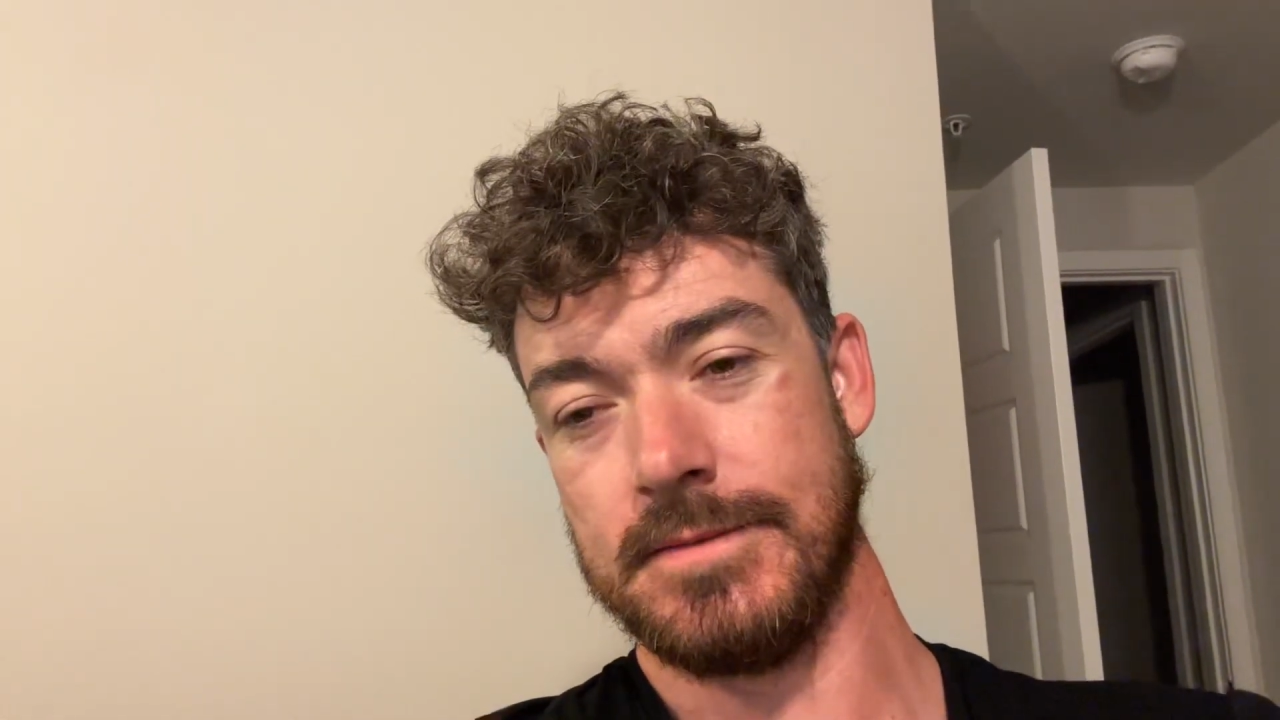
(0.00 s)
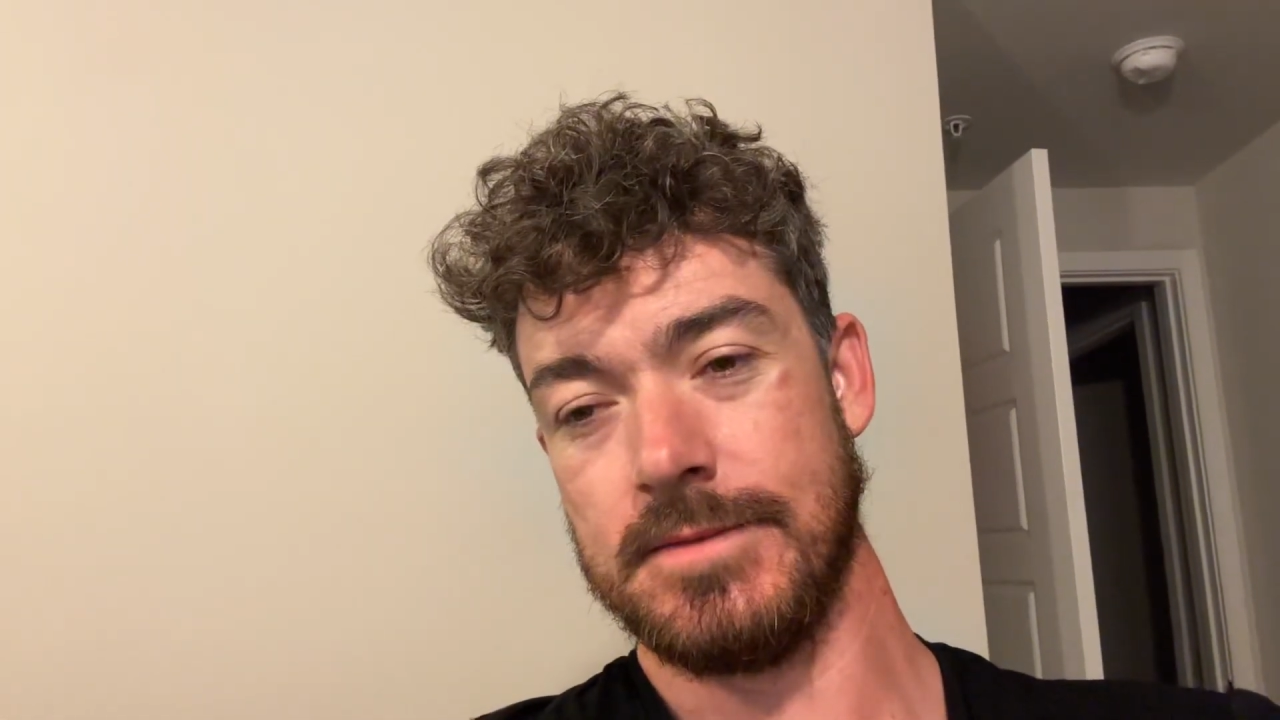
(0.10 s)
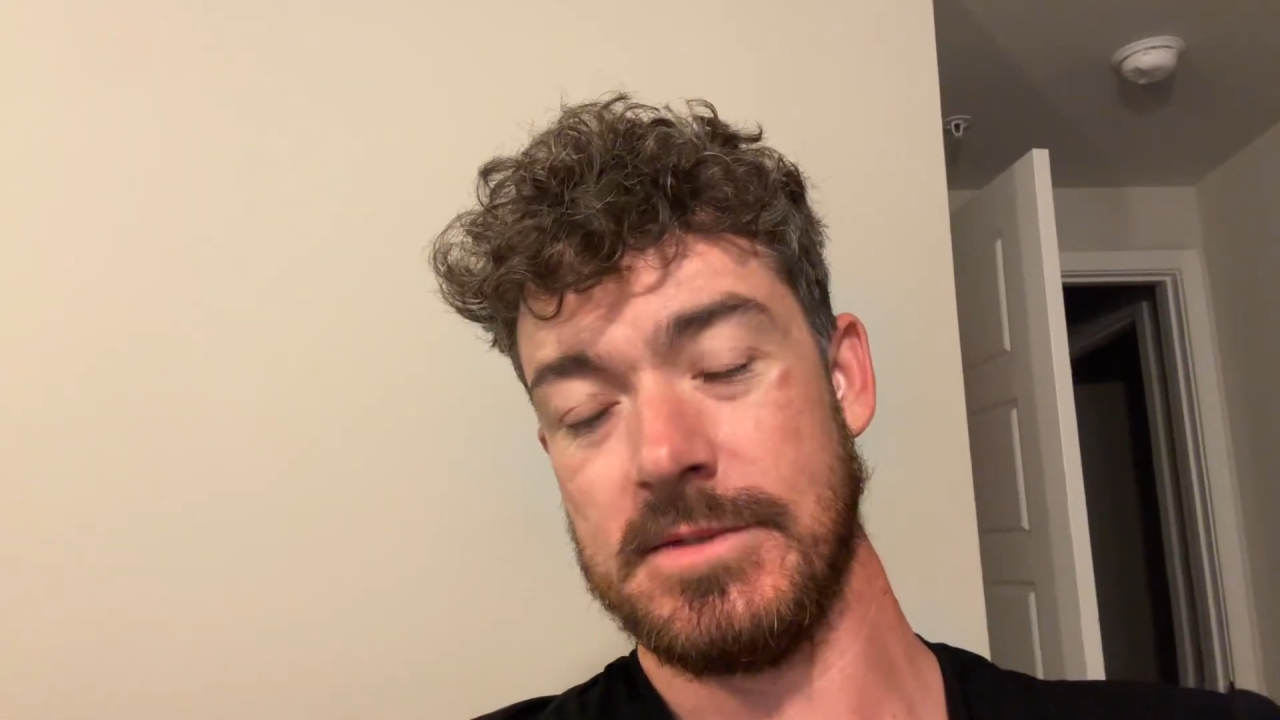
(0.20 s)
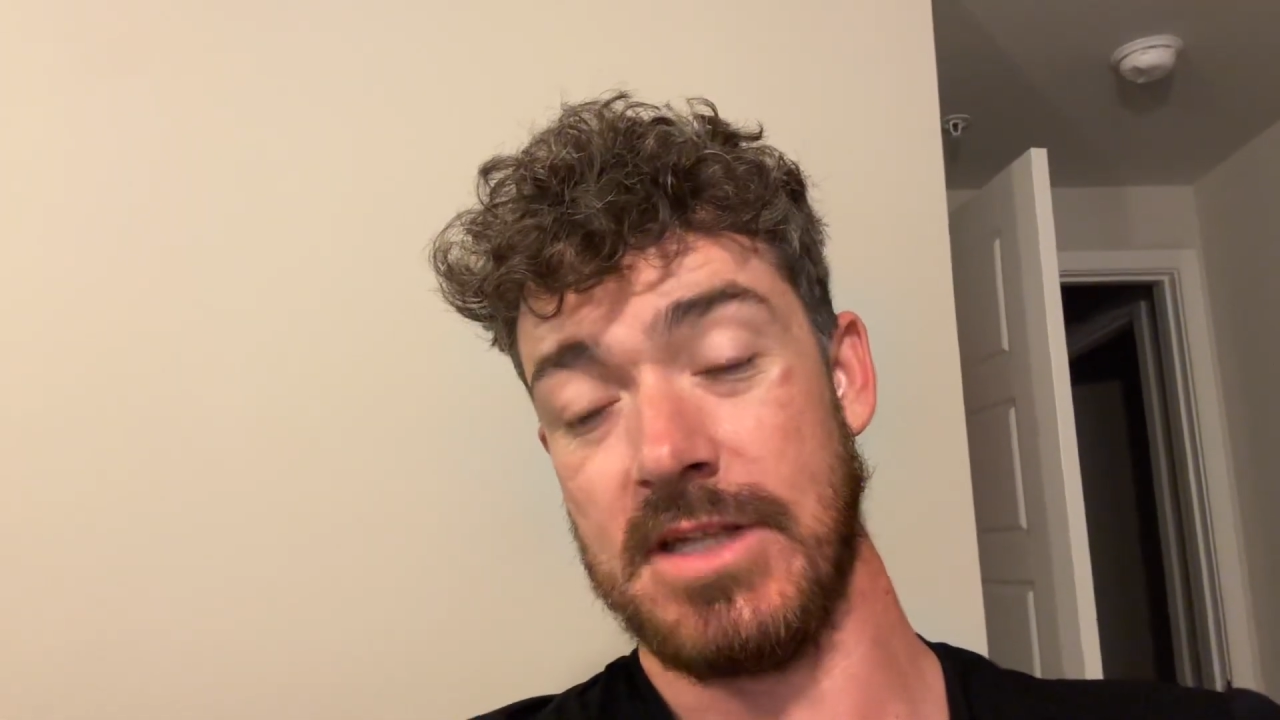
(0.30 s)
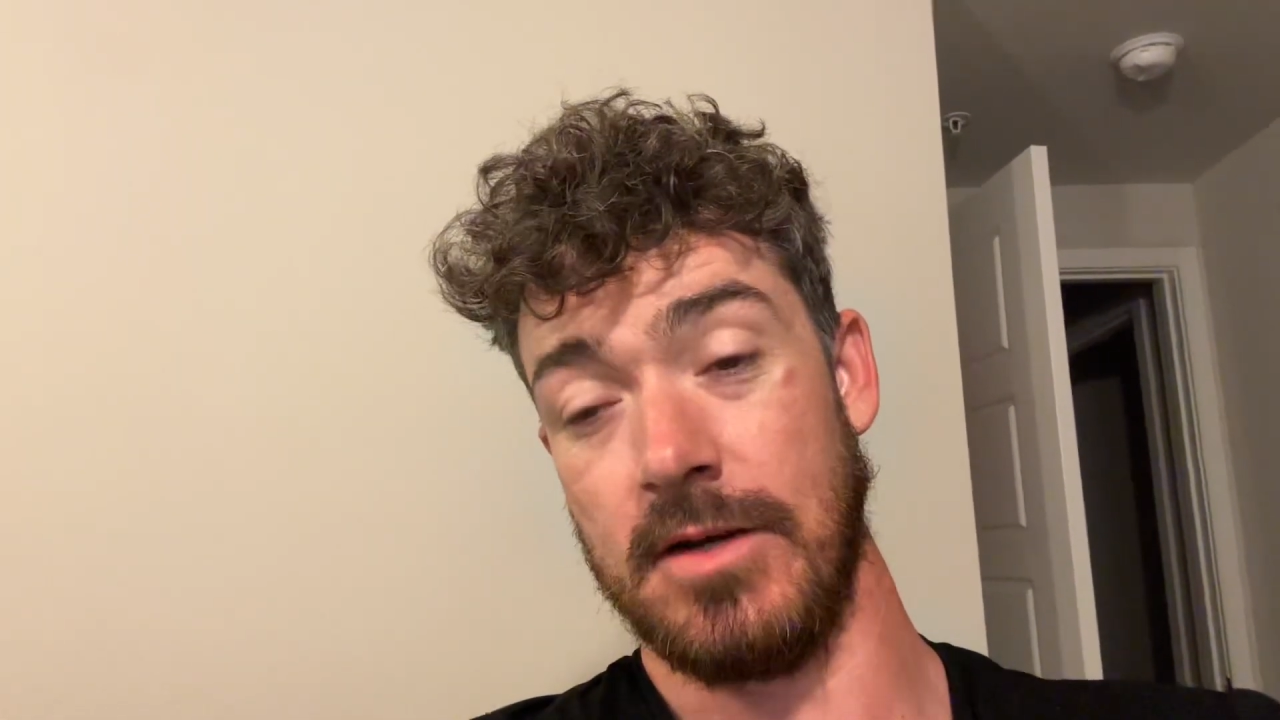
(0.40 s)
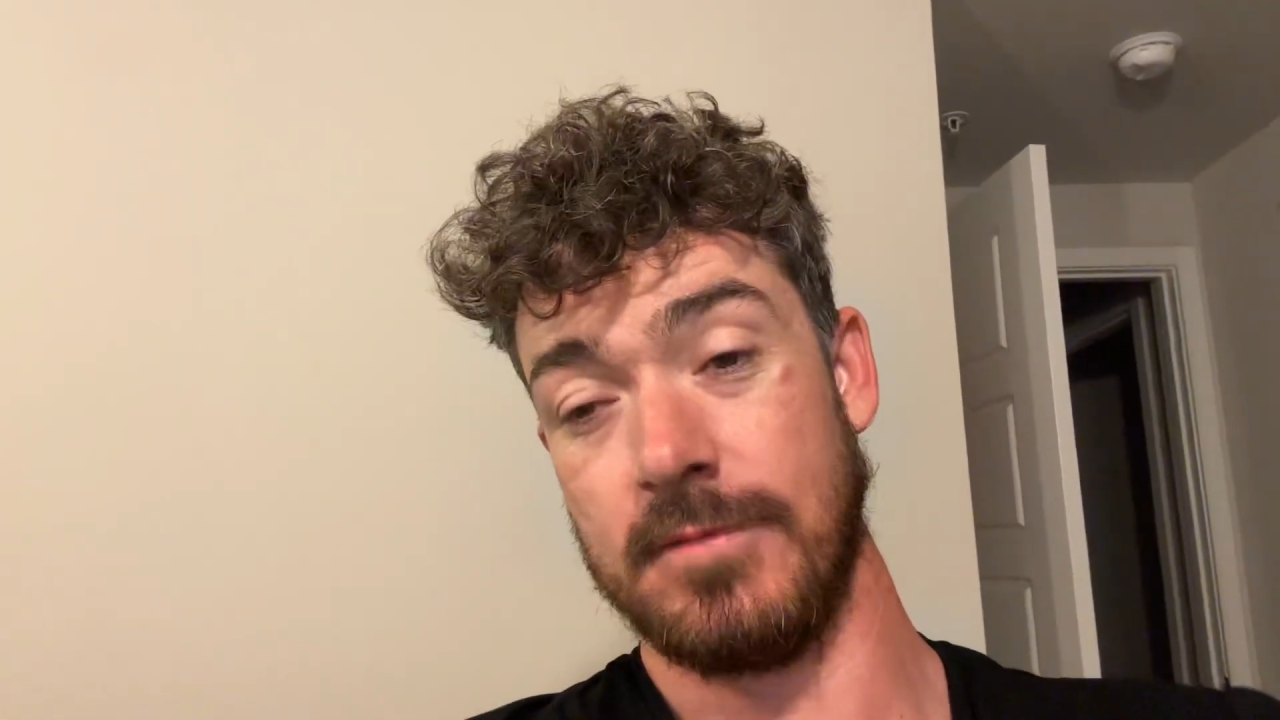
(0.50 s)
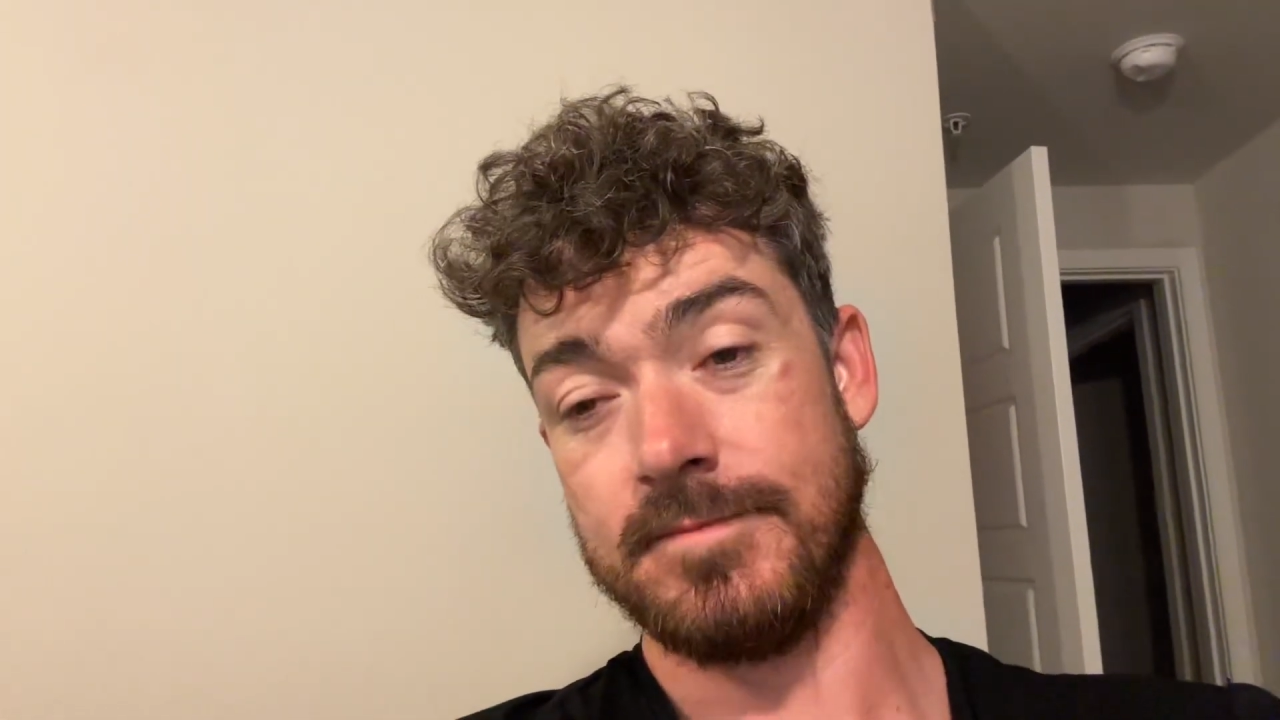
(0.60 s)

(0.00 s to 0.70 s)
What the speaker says: So